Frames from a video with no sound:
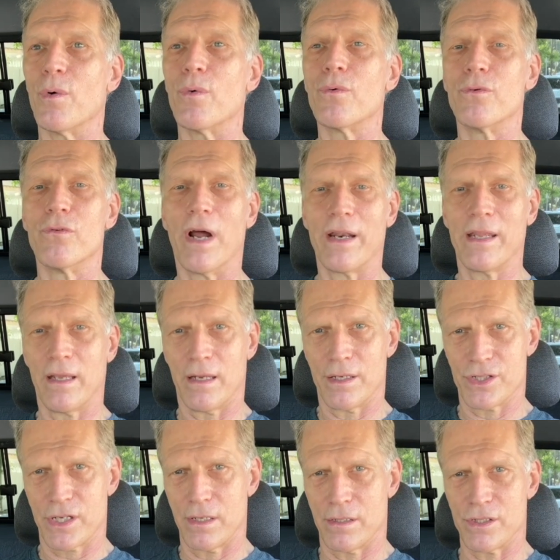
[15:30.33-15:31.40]
running
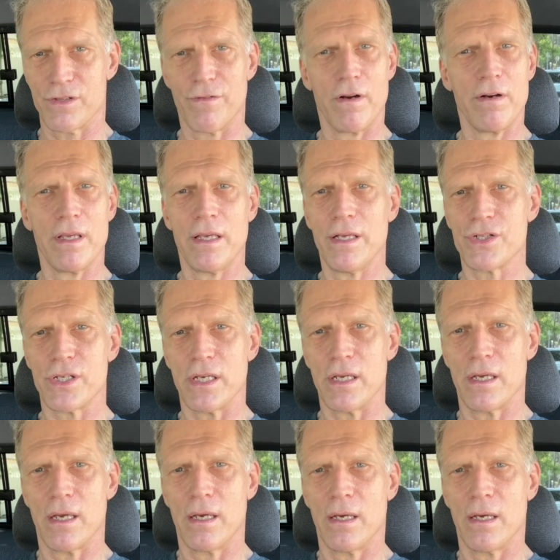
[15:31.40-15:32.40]
skills, very easy.